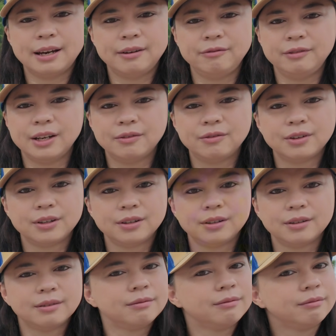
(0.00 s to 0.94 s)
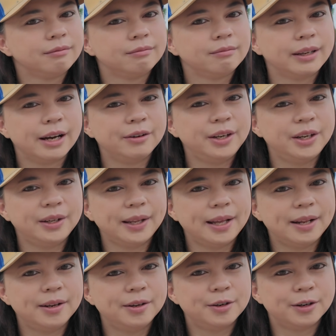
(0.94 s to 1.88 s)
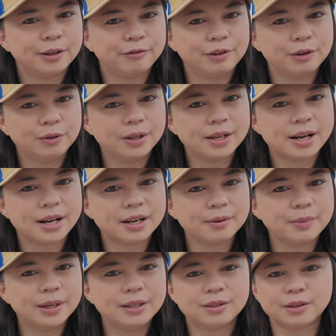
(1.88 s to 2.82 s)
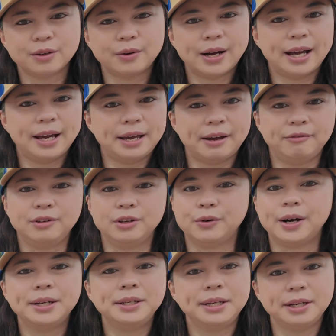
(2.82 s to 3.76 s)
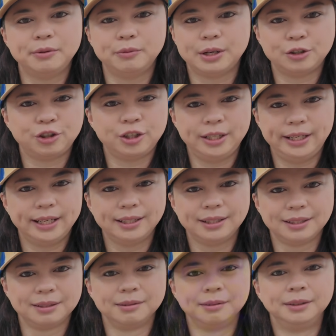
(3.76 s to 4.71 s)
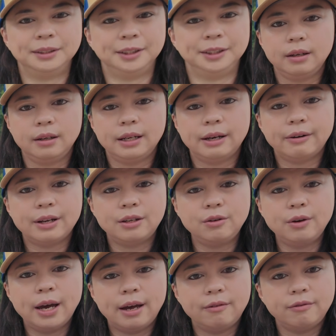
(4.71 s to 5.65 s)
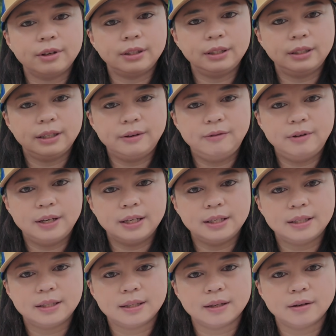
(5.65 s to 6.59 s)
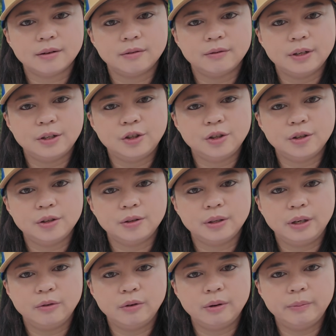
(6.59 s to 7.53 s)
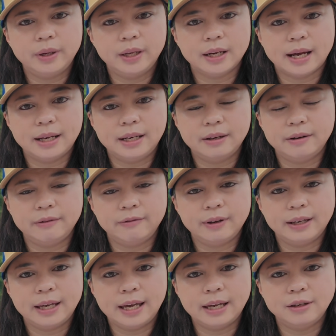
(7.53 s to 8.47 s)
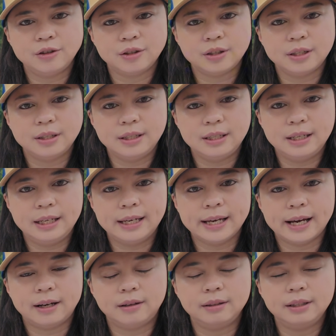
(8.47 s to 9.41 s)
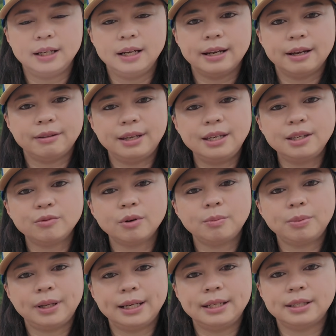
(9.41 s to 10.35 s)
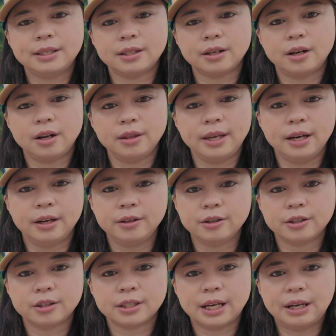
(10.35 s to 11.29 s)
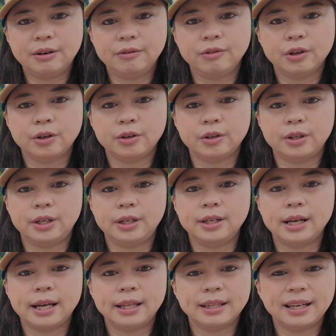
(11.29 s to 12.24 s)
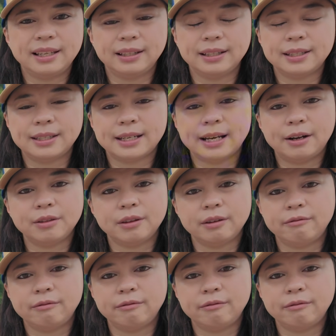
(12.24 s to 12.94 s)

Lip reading: I've never calculated her fuel economy, so I have no idea what she gets. Now I do have Olivia's original equipment identification decal. Now these were placed on the underside of the hood and they list out